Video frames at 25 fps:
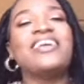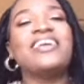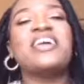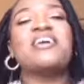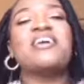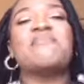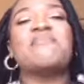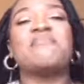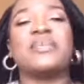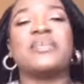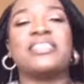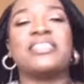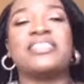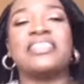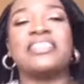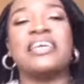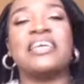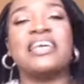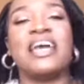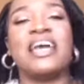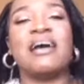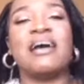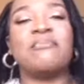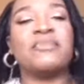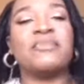But
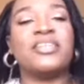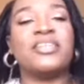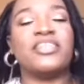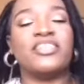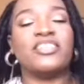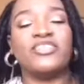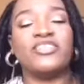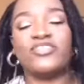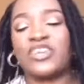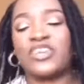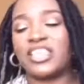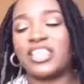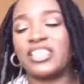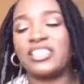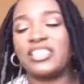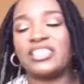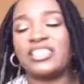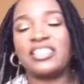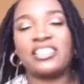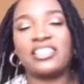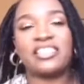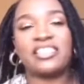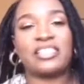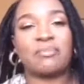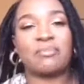today I'm going to address
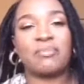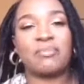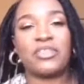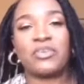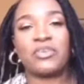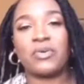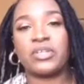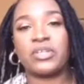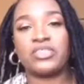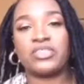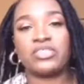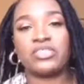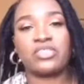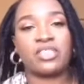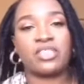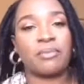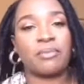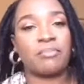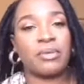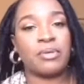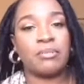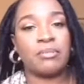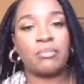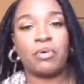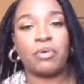some of the questions that
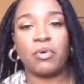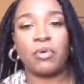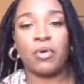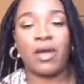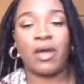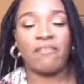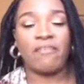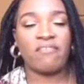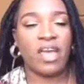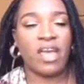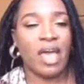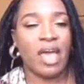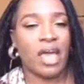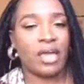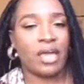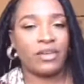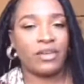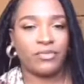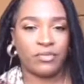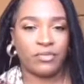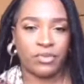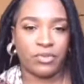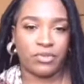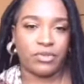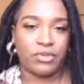people have had
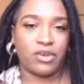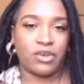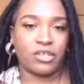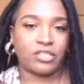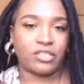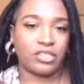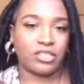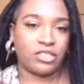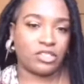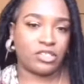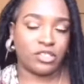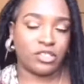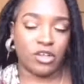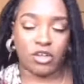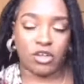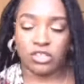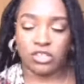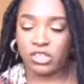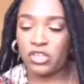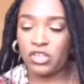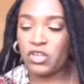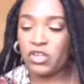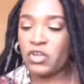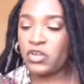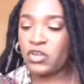with regards to these locks.
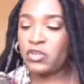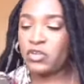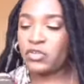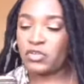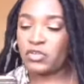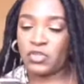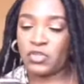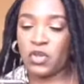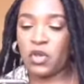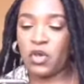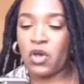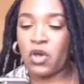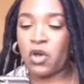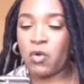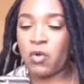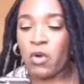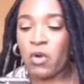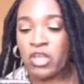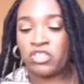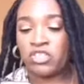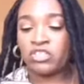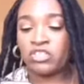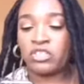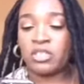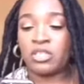So
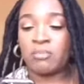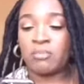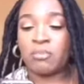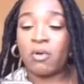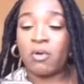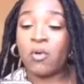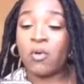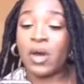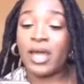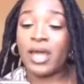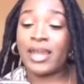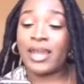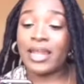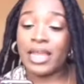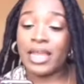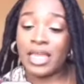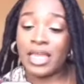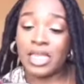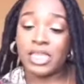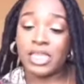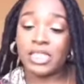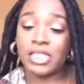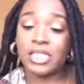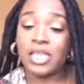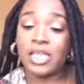question number one
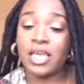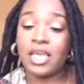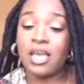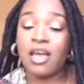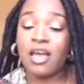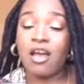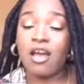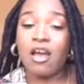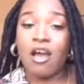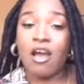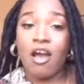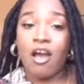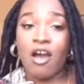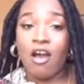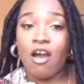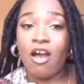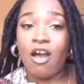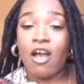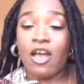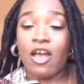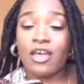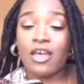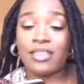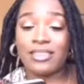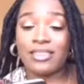is,
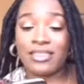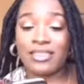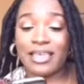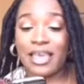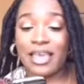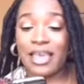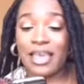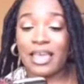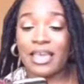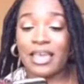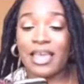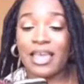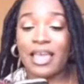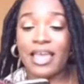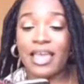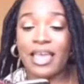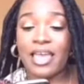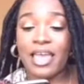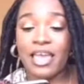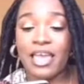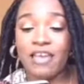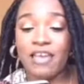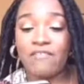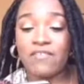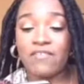are they
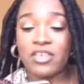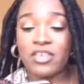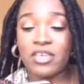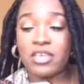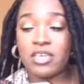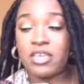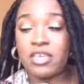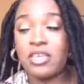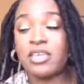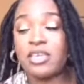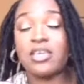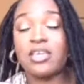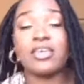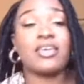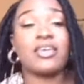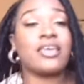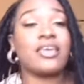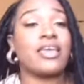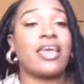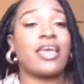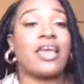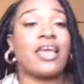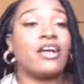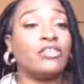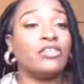heavy?
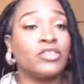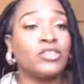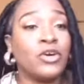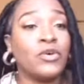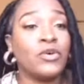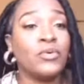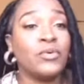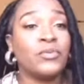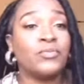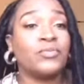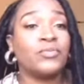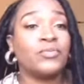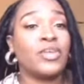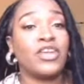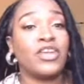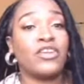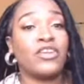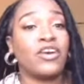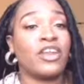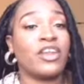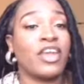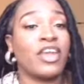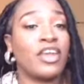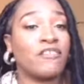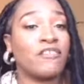Hell no, they're
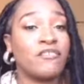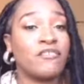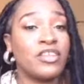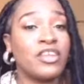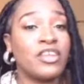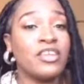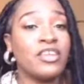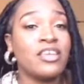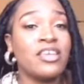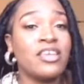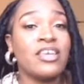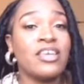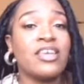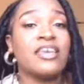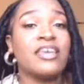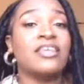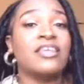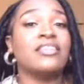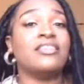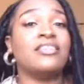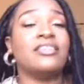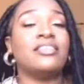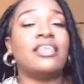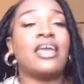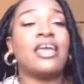not heavy.
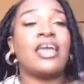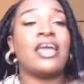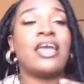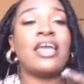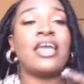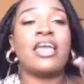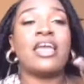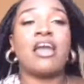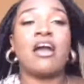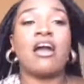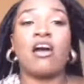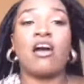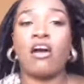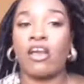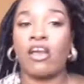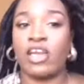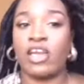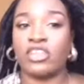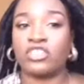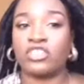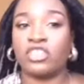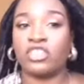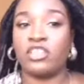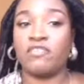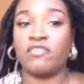They are
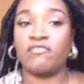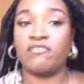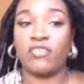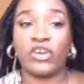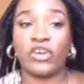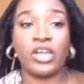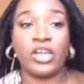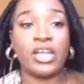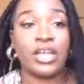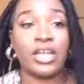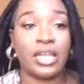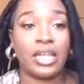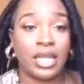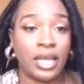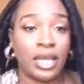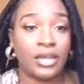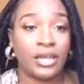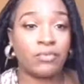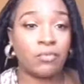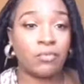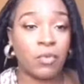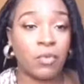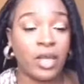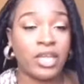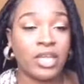actually very
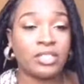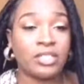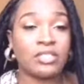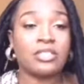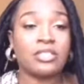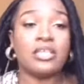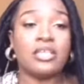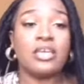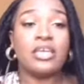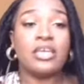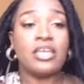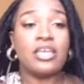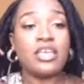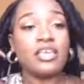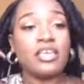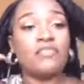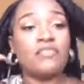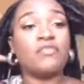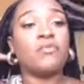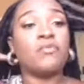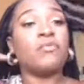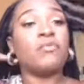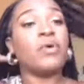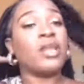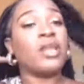lightweight.
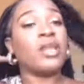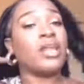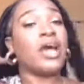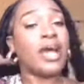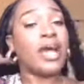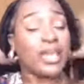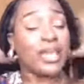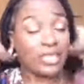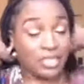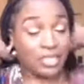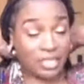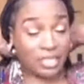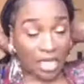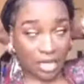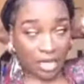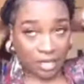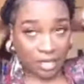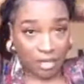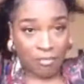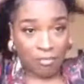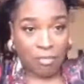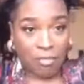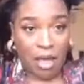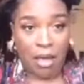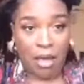Even when I stack
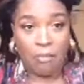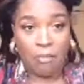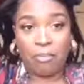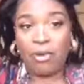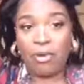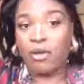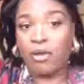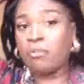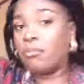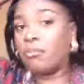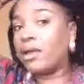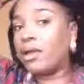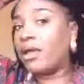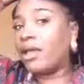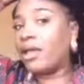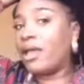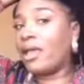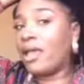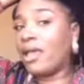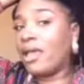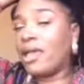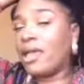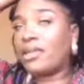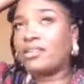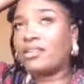them up on my
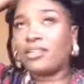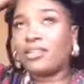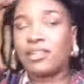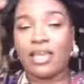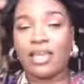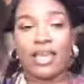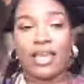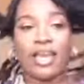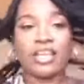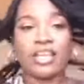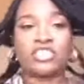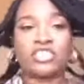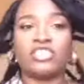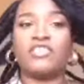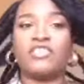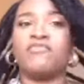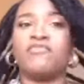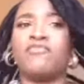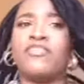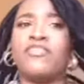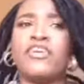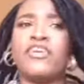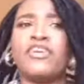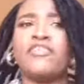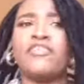head, they're actually
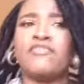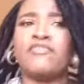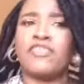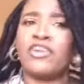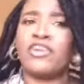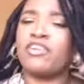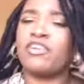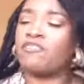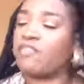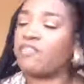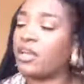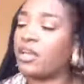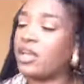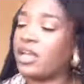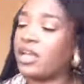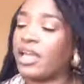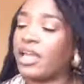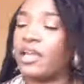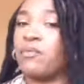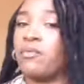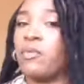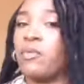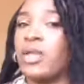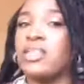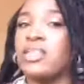very
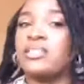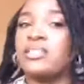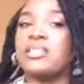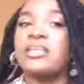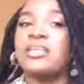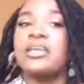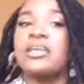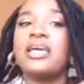lightweight.